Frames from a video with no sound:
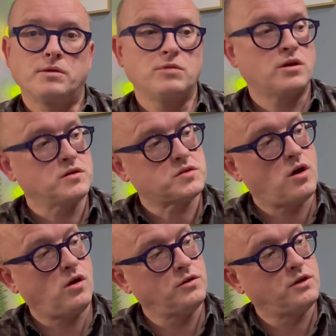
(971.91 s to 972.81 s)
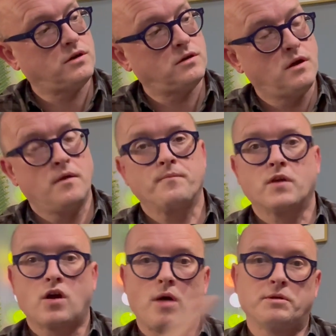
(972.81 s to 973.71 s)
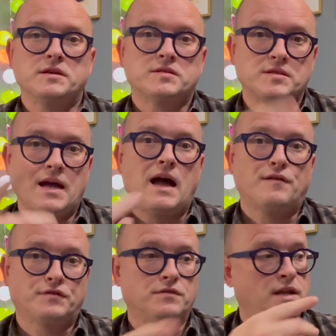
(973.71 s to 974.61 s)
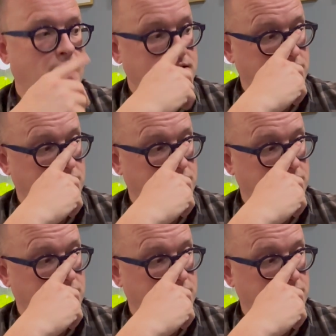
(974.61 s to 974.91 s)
because all the copies after that,